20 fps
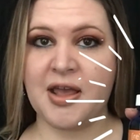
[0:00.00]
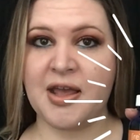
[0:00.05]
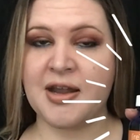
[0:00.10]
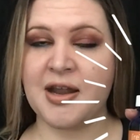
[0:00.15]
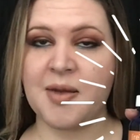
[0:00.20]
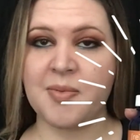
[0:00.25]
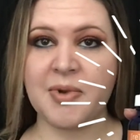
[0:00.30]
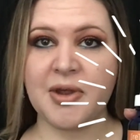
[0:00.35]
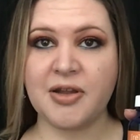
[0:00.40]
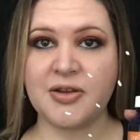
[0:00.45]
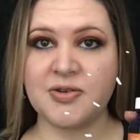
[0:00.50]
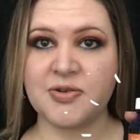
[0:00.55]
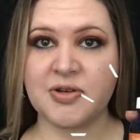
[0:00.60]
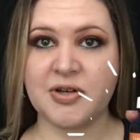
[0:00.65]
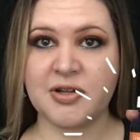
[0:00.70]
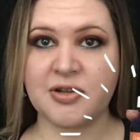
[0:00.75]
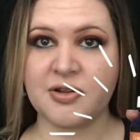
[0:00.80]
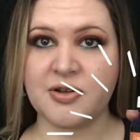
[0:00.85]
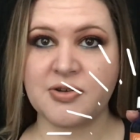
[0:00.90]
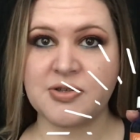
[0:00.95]
and I'm not doing
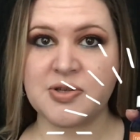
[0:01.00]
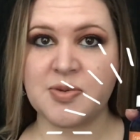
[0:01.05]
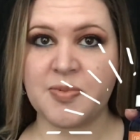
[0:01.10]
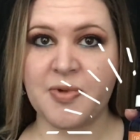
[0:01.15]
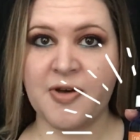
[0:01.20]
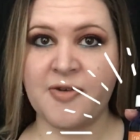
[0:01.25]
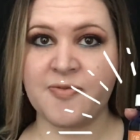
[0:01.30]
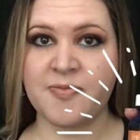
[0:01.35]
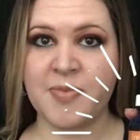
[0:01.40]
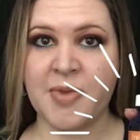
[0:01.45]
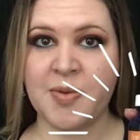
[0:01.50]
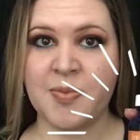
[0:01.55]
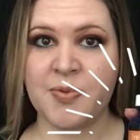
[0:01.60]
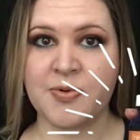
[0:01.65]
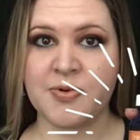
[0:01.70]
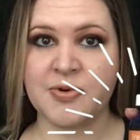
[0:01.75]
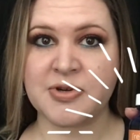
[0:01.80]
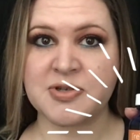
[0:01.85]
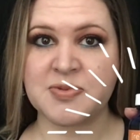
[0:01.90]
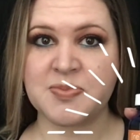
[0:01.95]
a close-up of my
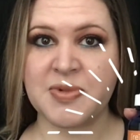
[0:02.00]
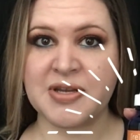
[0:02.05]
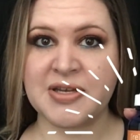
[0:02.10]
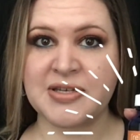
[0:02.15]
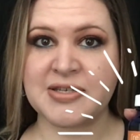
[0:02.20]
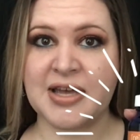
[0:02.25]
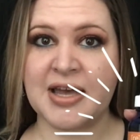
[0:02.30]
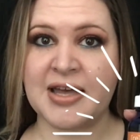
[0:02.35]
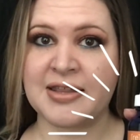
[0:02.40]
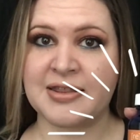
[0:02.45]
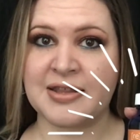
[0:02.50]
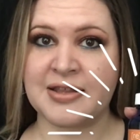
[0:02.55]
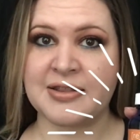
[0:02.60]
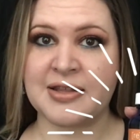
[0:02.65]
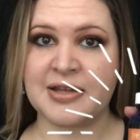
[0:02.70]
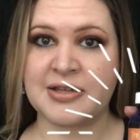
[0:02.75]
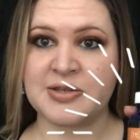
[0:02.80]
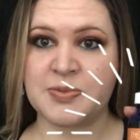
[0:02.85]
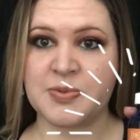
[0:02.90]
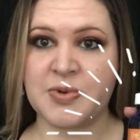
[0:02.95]
pores because I think
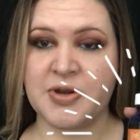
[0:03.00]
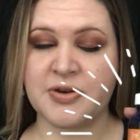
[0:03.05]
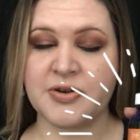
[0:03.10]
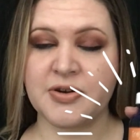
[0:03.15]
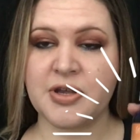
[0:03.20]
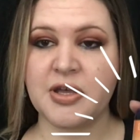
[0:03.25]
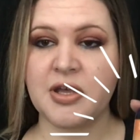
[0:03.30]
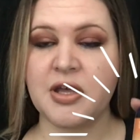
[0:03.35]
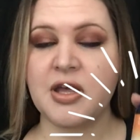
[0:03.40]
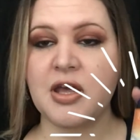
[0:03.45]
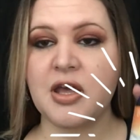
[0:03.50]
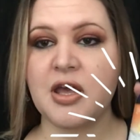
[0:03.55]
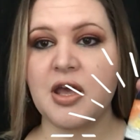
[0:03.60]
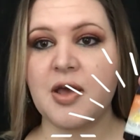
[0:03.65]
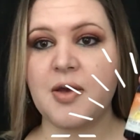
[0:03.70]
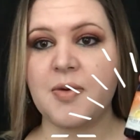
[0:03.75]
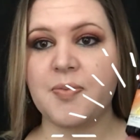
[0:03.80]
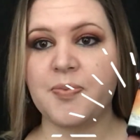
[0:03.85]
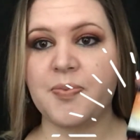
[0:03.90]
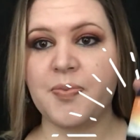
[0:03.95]
that's weird.
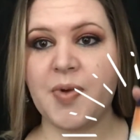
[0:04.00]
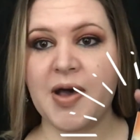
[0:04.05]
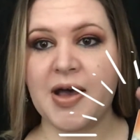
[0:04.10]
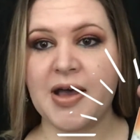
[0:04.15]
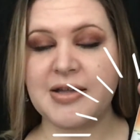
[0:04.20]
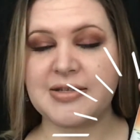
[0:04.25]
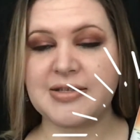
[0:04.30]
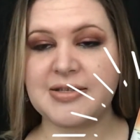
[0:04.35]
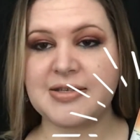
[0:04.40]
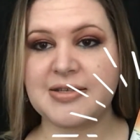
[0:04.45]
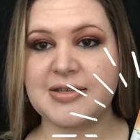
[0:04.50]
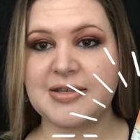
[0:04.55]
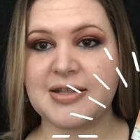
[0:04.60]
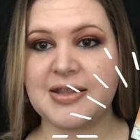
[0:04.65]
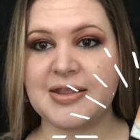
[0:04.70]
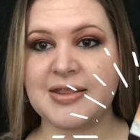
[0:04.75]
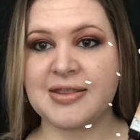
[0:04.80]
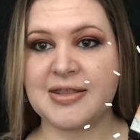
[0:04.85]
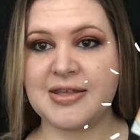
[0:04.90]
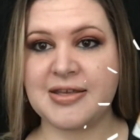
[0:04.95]
But
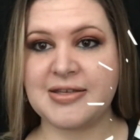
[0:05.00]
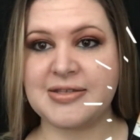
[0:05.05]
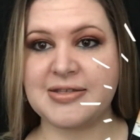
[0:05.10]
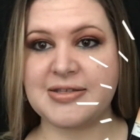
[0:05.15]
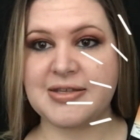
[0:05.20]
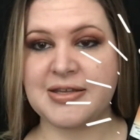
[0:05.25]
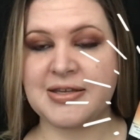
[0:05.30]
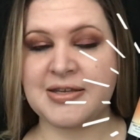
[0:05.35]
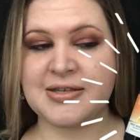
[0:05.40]
this